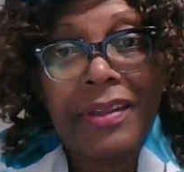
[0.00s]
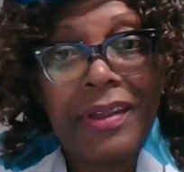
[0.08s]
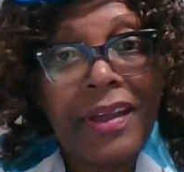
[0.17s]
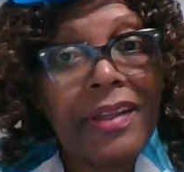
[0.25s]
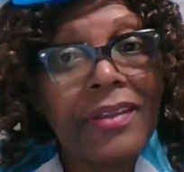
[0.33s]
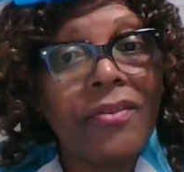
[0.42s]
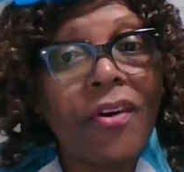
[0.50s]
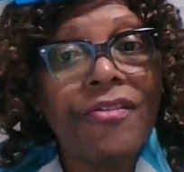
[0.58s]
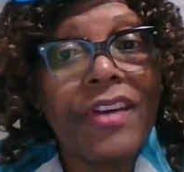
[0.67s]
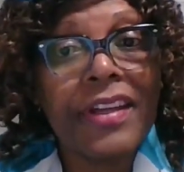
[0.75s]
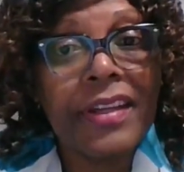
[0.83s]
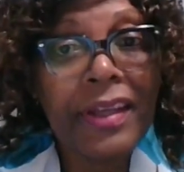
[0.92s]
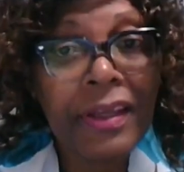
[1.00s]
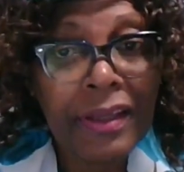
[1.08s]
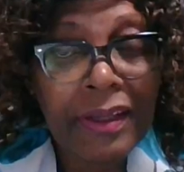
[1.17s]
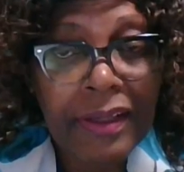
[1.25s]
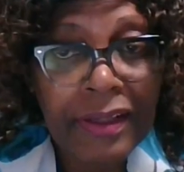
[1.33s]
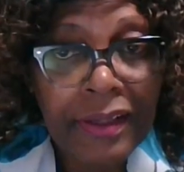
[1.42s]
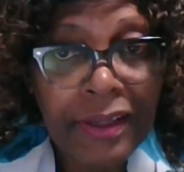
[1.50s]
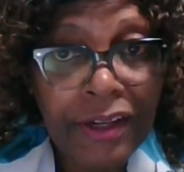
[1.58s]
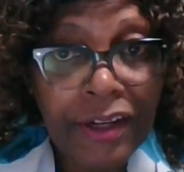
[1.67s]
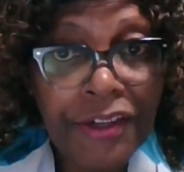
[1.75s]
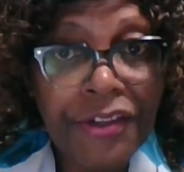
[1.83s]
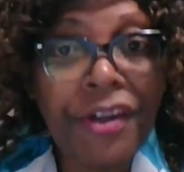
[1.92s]
it's already
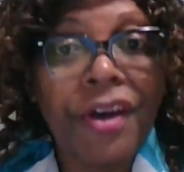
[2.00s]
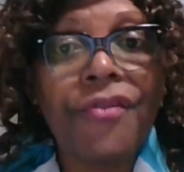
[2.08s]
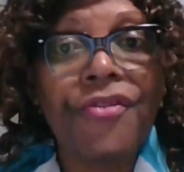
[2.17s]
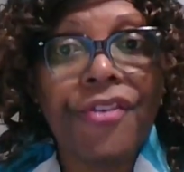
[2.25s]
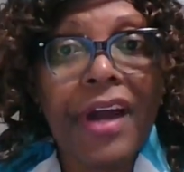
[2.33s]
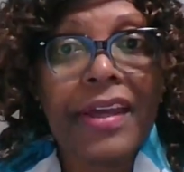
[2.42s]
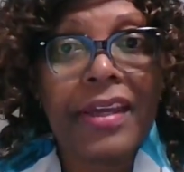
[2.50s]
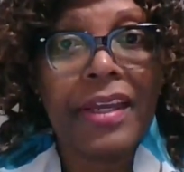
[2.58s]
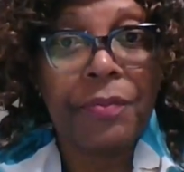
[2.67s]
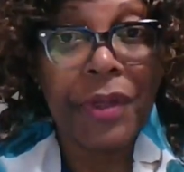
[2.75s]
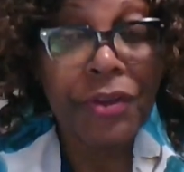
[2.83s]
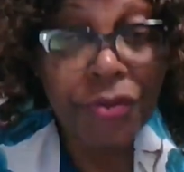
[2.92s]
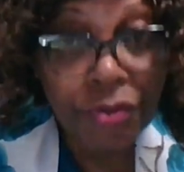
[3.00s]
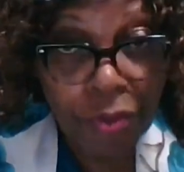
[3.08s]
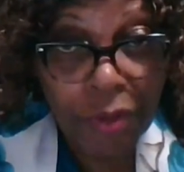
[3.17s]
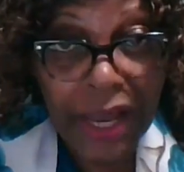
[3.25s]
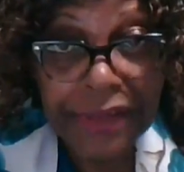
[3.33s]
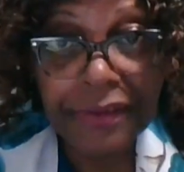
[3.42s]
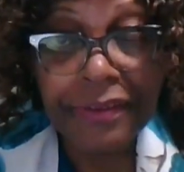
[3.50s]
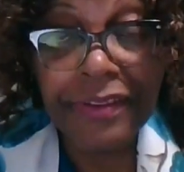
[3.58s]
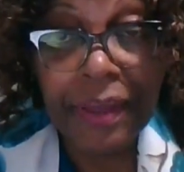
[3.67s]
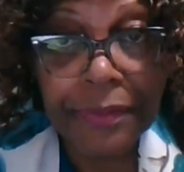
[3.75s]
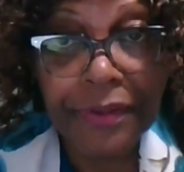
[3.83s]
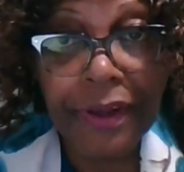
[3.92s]
nerve-wracking, but 2 at the
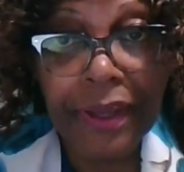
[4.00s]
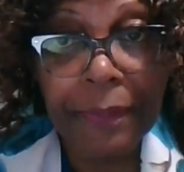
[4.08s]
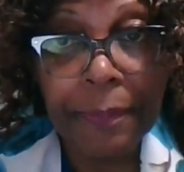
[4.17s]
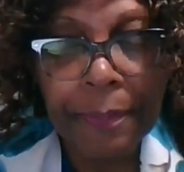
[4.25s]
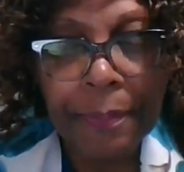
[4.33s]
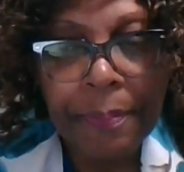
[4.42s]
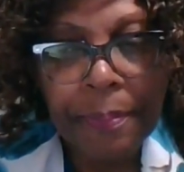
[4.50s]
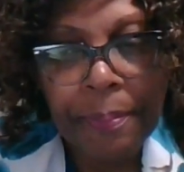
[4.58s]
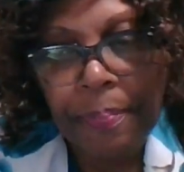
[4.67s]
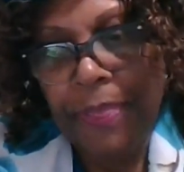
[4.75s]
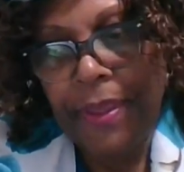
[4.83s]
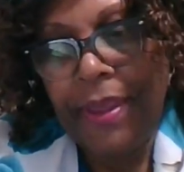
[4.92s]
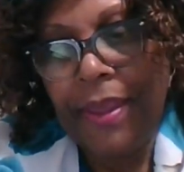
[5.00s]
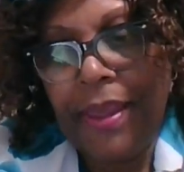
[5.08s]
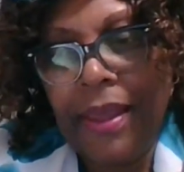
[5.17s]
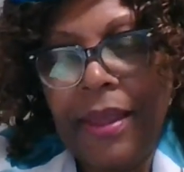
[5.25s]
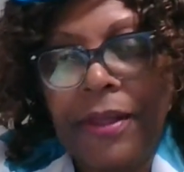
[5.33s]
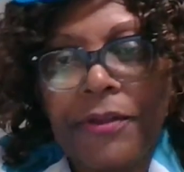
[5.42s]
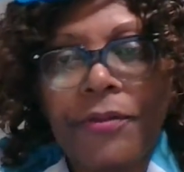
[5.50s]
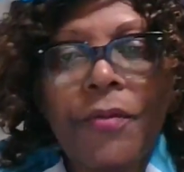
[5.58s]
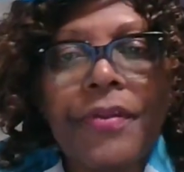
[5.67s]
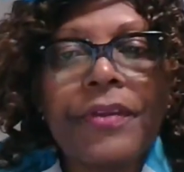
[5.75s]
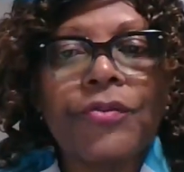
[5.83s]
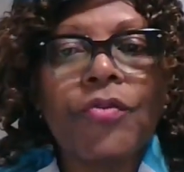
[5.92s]
same time. So
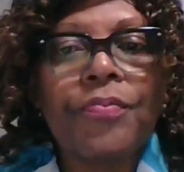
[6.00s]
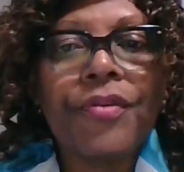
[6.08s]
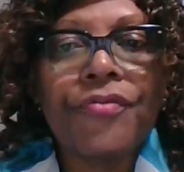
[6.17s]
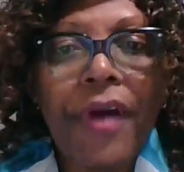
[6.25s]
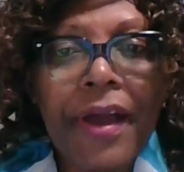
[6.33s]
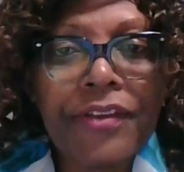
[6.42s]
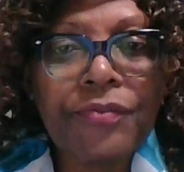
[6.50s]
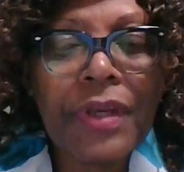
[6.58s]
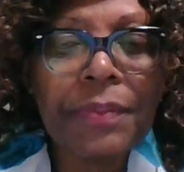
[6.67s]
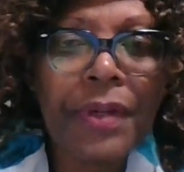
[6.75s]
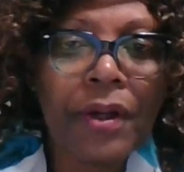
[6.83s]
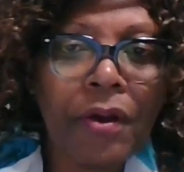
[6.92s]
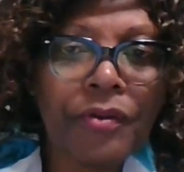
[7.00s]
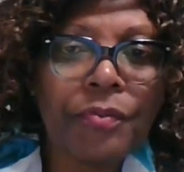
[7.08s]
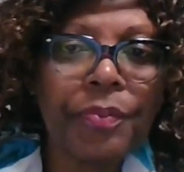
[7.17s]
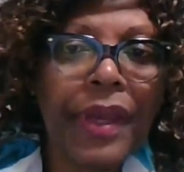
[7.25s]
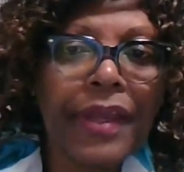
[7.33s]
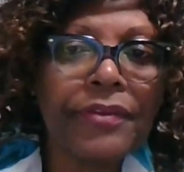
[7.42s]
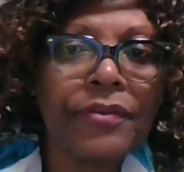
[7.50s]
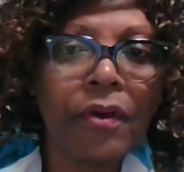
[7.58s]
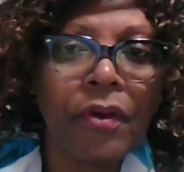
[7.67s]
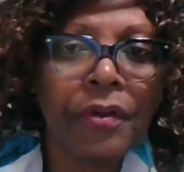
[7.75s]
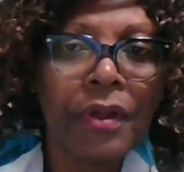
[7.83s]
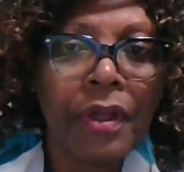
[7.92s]
they supervised me because based
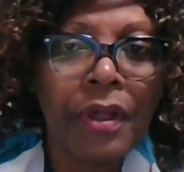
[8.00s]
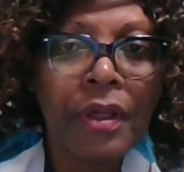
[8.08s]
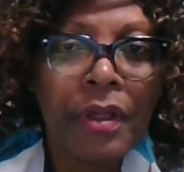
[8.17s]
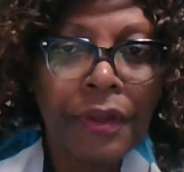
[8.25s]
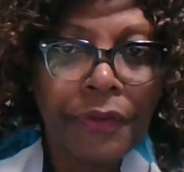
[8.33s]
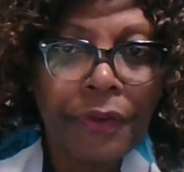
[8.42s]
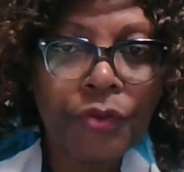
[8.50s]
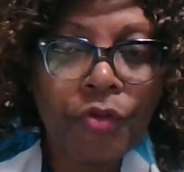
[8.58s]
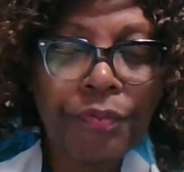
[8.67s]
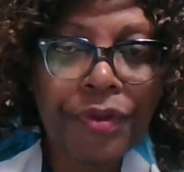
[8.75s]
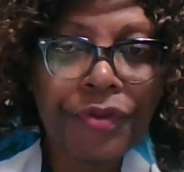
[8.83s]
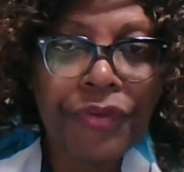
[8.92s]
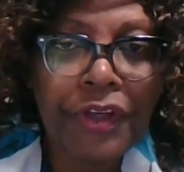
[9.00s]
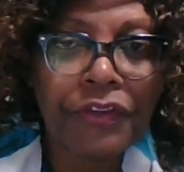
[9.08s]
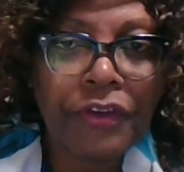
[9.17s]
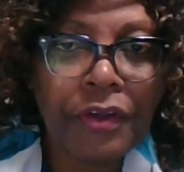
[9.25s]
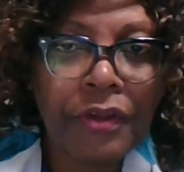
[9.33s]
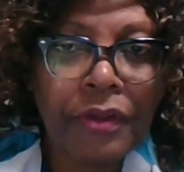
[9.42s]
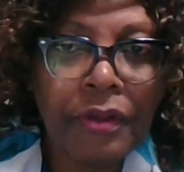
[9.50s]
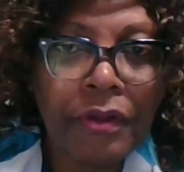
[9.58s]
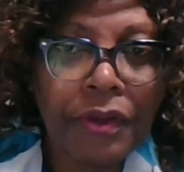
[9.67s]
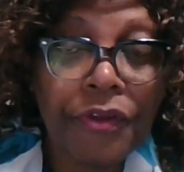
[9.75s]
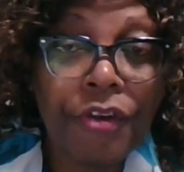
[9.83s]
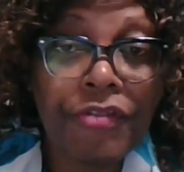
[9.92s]
on the supervision,
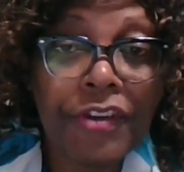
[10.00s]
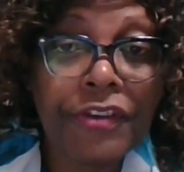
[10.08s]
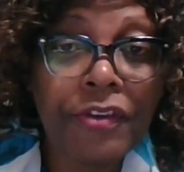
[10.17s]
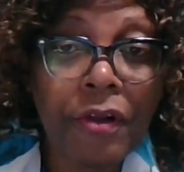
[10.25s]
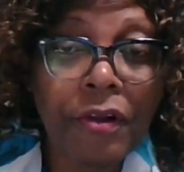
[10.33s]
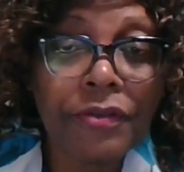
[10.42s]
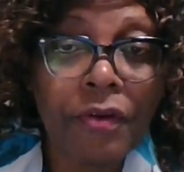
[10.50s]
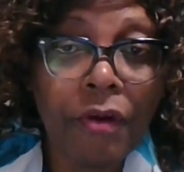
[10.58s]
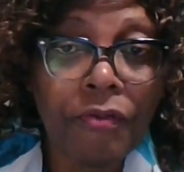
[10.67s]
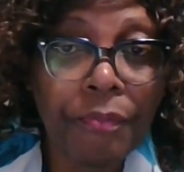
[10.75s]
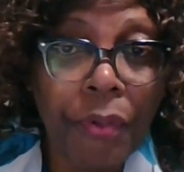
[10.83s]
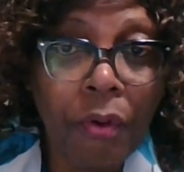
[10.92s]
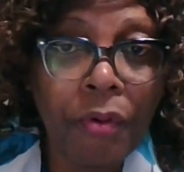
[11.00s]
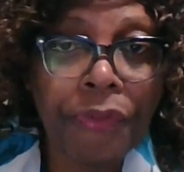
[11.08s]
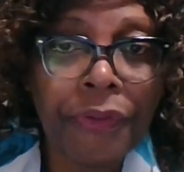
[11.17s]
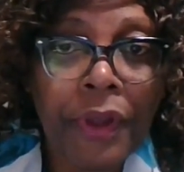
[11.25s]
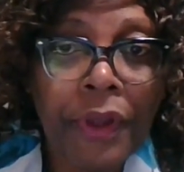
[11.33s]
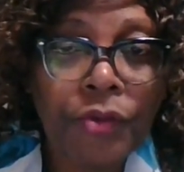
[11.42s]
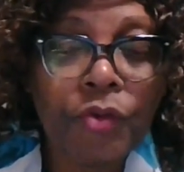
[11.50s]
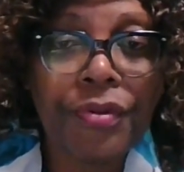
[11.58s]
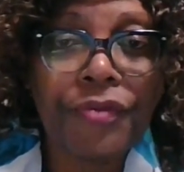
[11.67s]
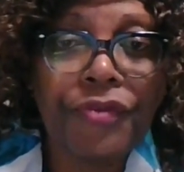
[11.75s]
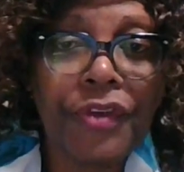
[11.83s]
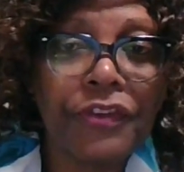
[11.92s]
the results of both
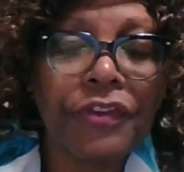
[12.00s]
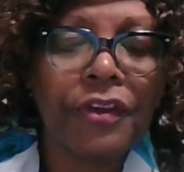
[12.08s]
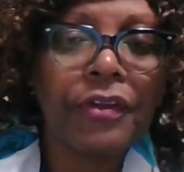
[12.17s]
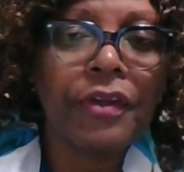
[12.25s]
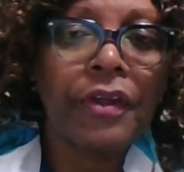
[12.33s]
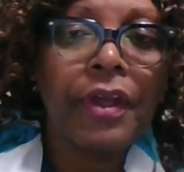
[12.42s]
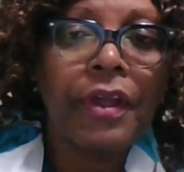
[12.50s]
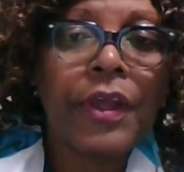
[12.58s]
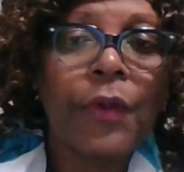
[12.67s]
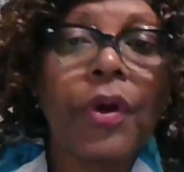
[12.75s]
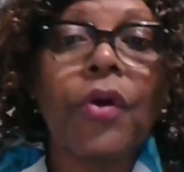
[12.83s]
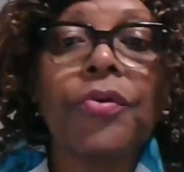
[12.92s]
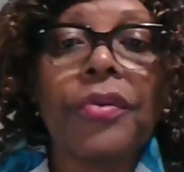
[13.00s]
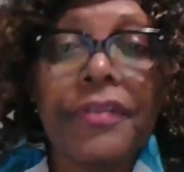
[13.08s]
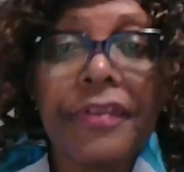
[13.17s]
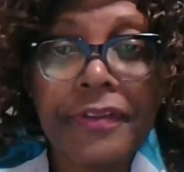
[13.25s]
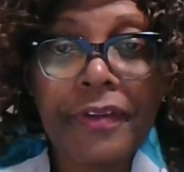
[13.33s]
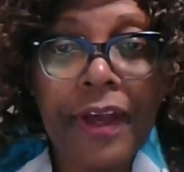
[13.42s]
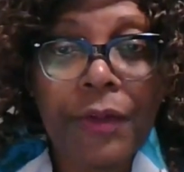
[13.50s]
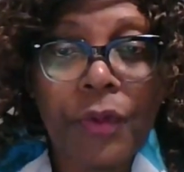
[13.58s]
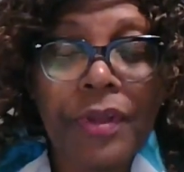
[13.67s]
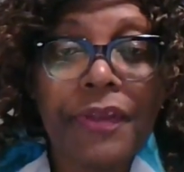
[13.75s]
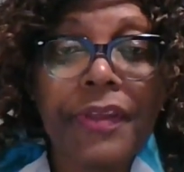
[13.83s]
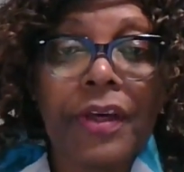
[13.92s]
supervision, they were going to decide
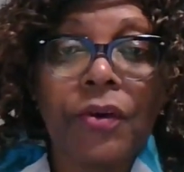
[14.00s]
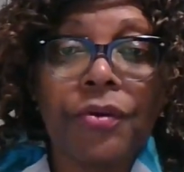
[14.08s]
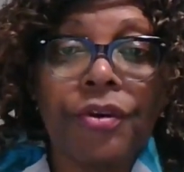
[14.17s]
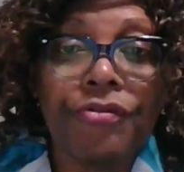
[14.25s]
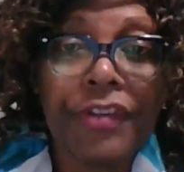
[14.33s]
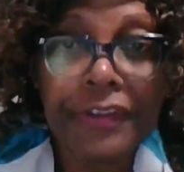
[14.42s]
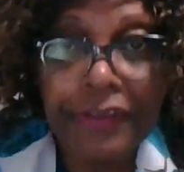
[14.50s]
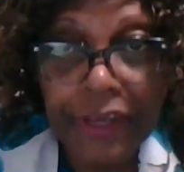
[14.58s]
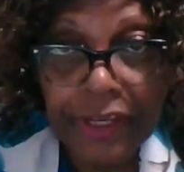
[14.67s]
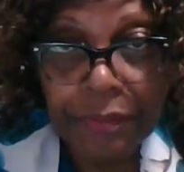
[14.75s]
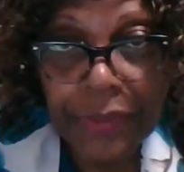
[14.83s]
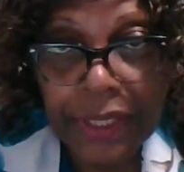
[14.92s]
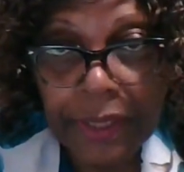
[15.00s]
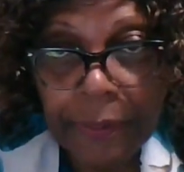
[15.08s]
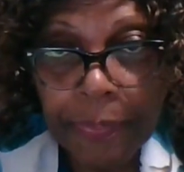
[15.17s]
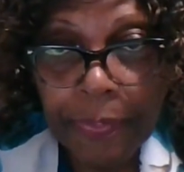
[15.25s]
whether they're going to retain me